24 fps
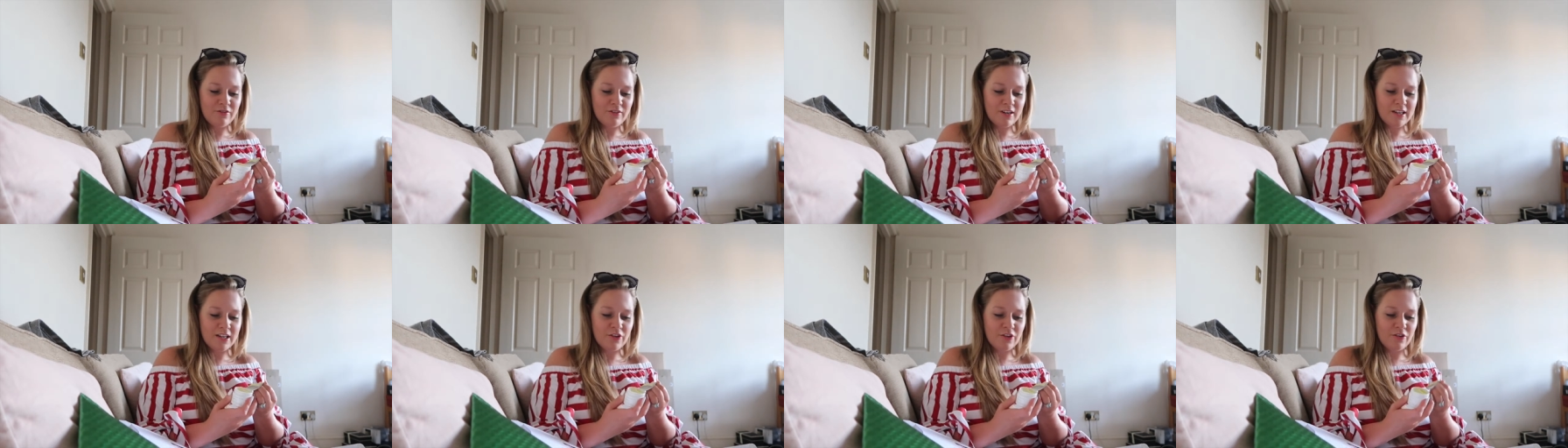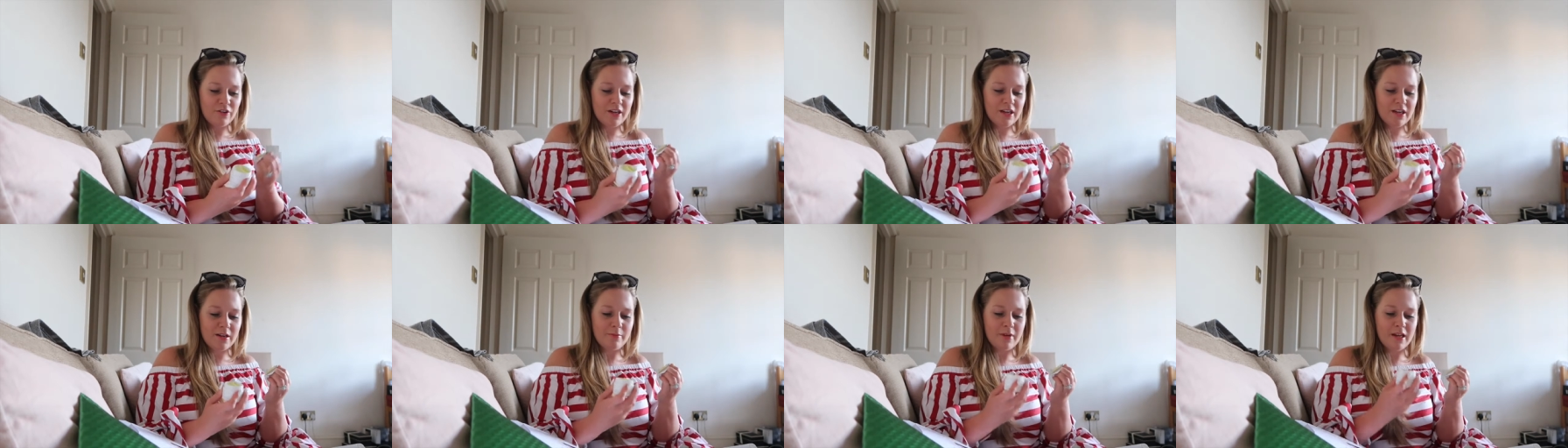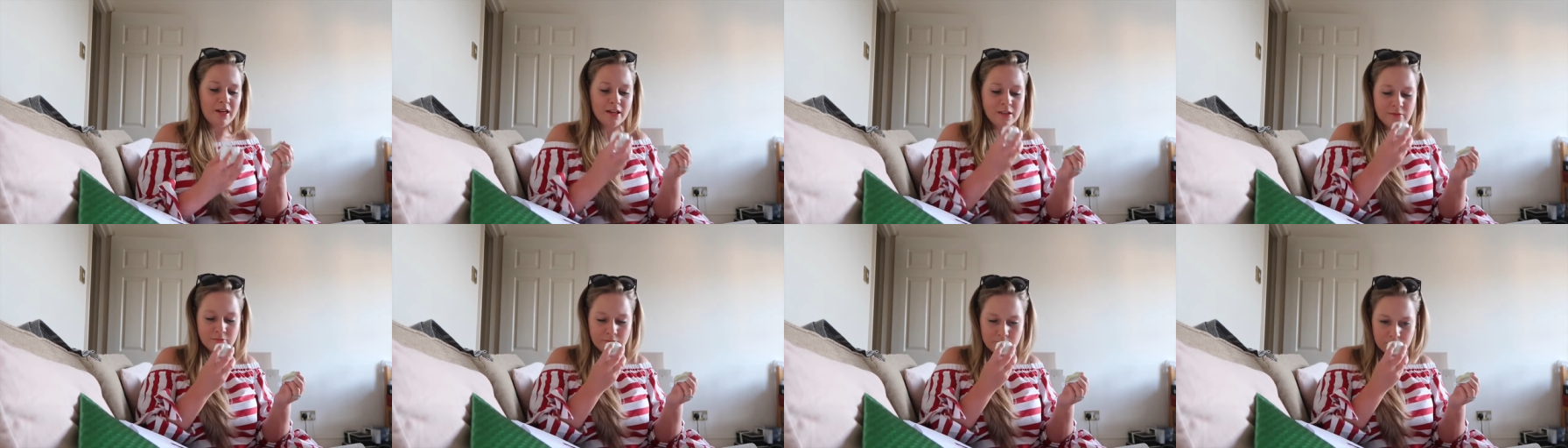really
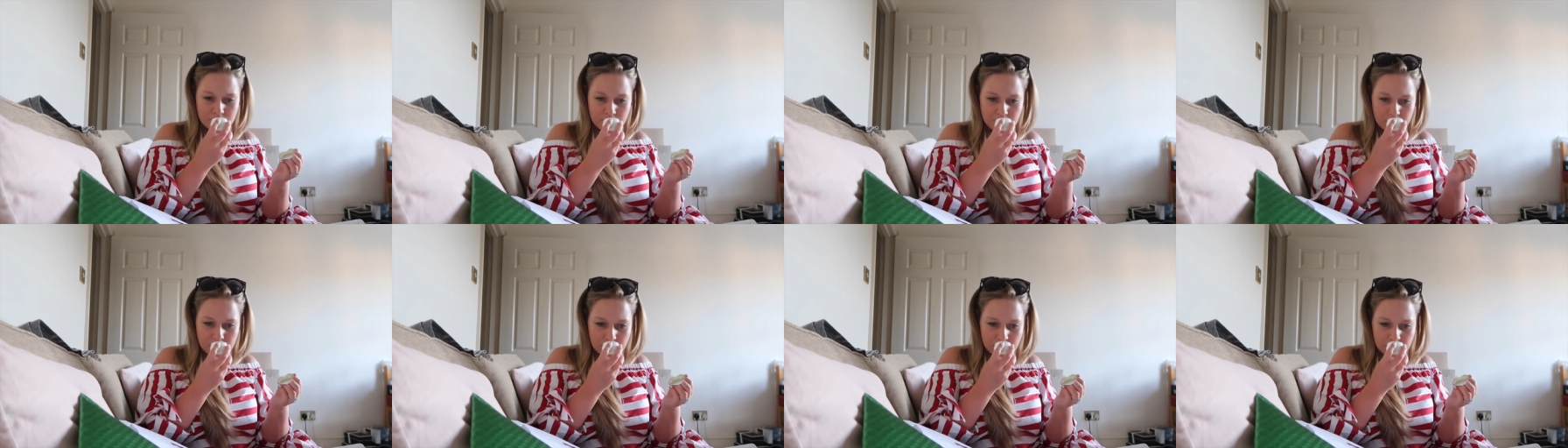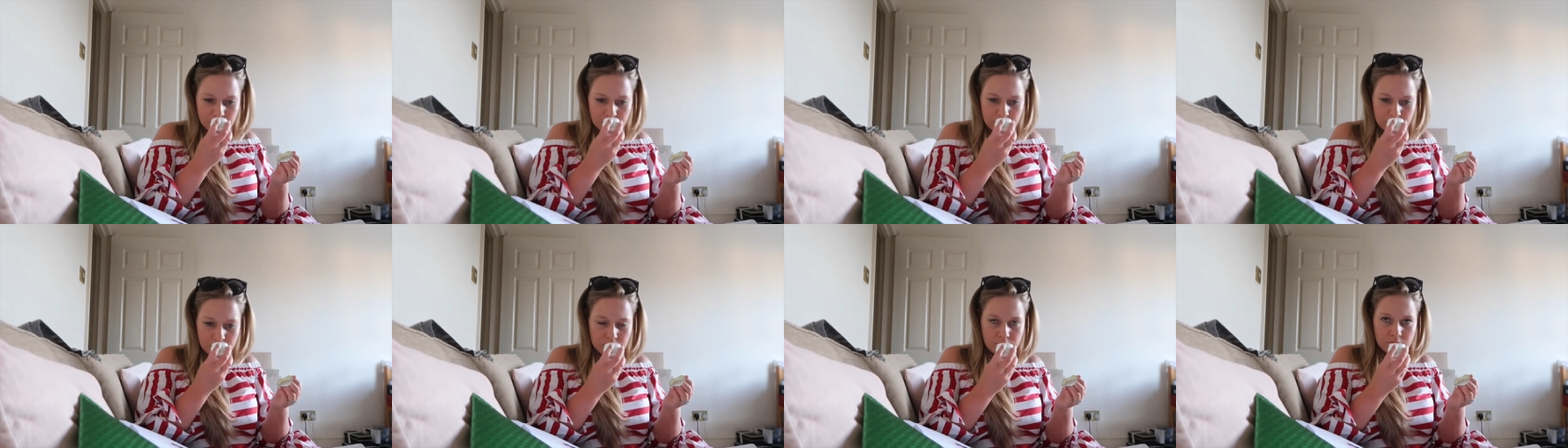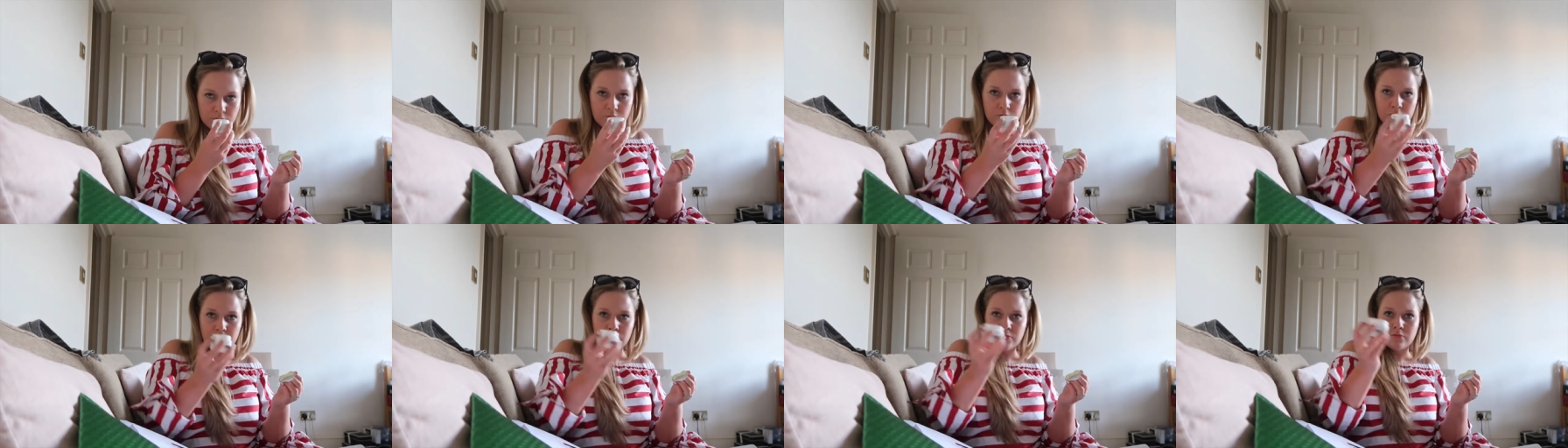creamy.
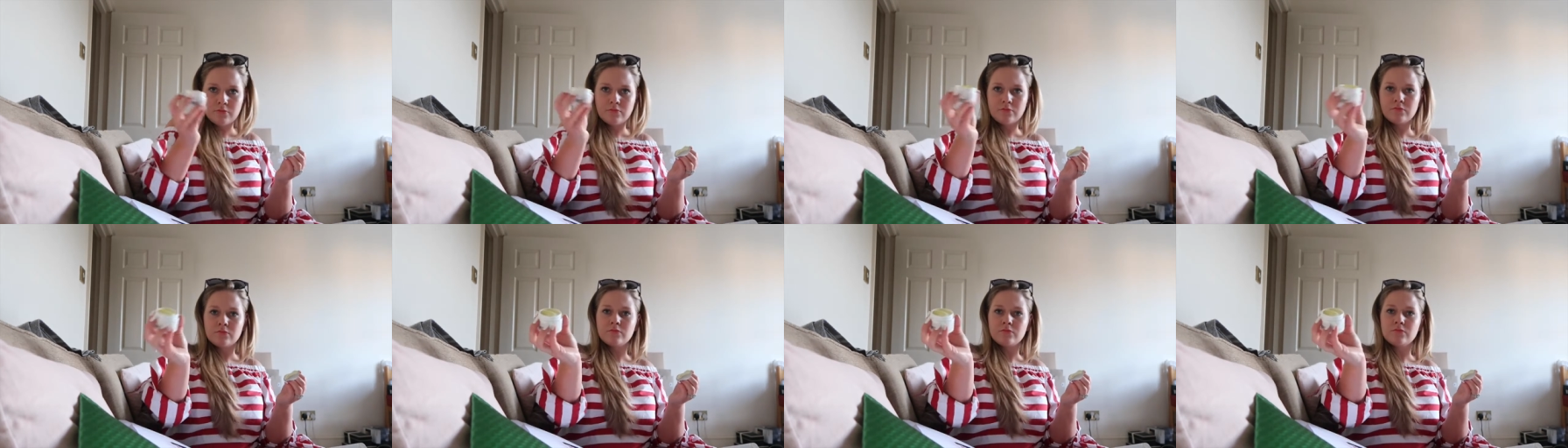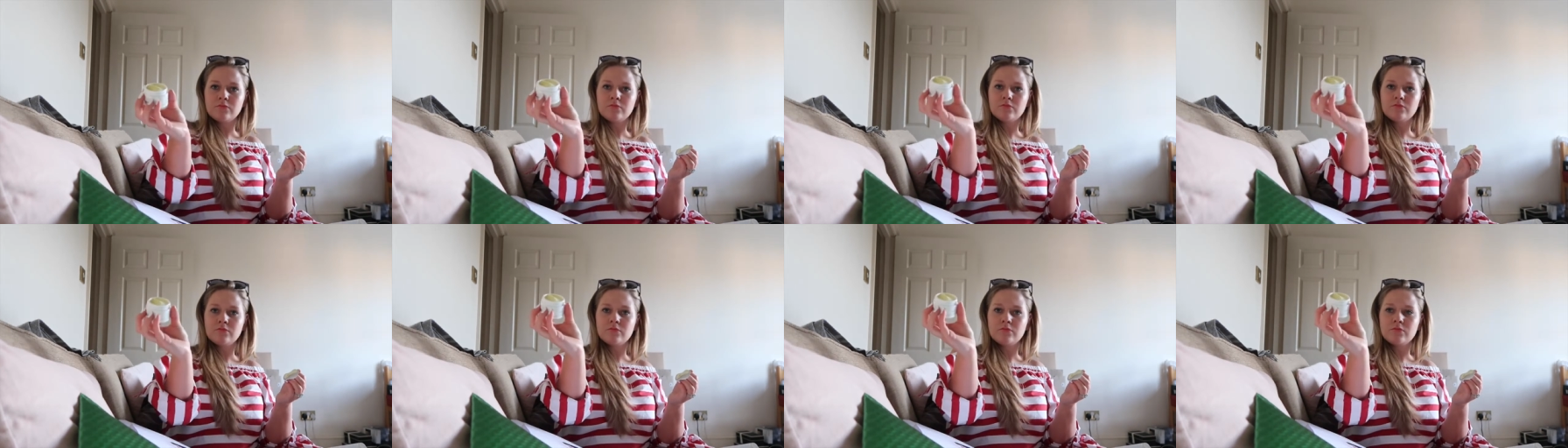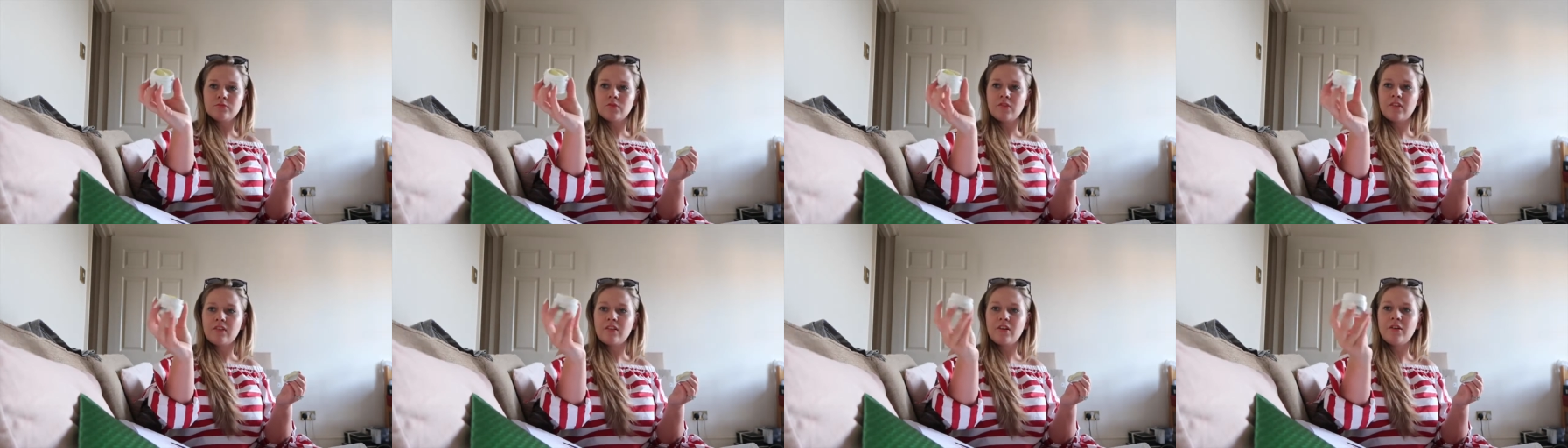
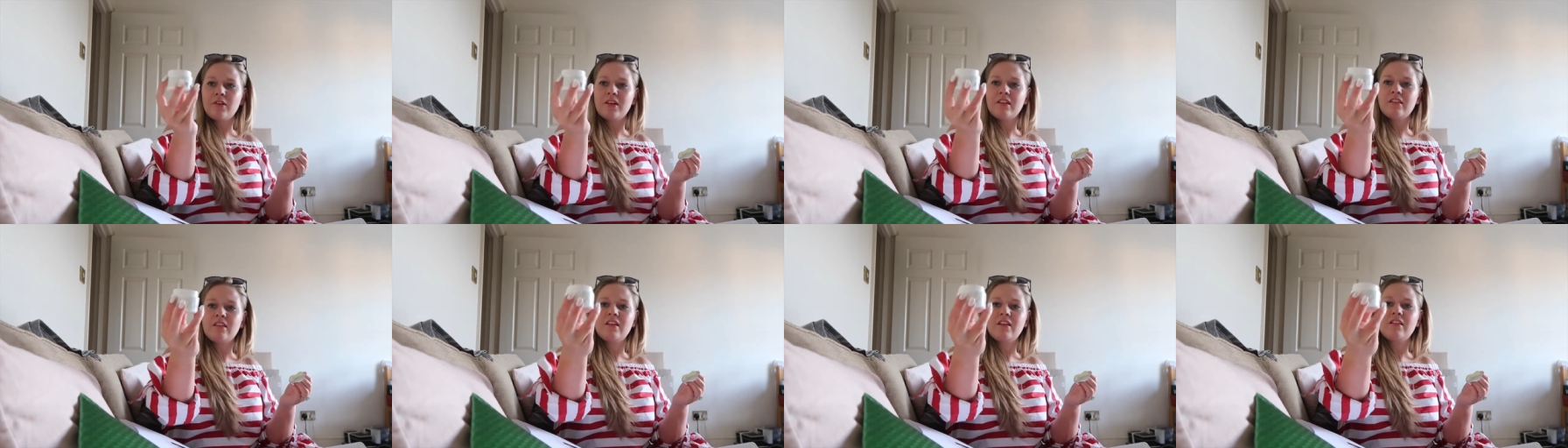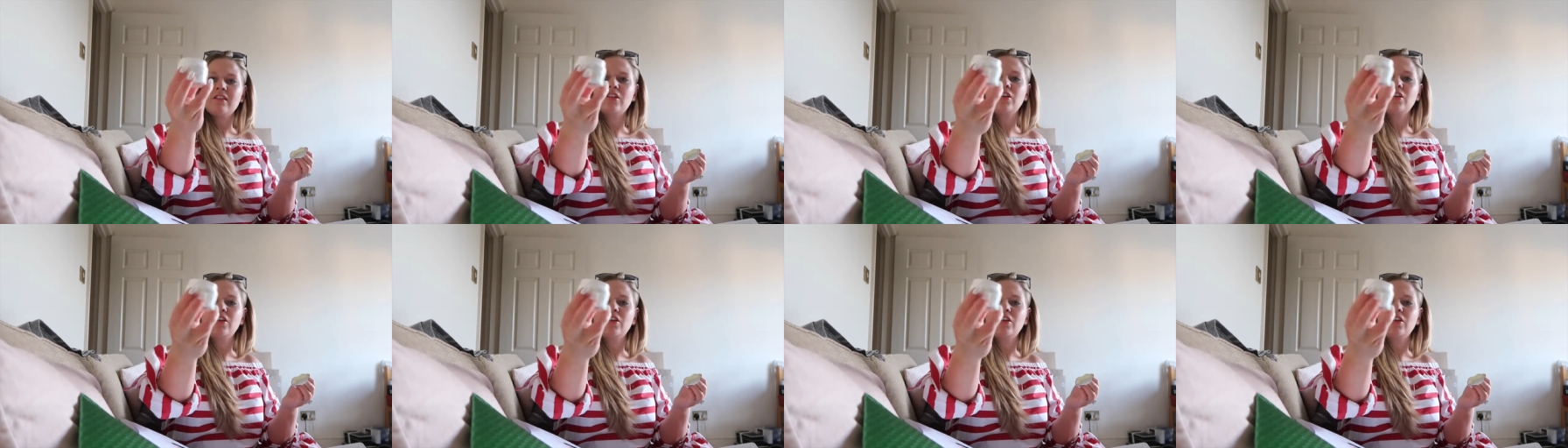Mm. So it's this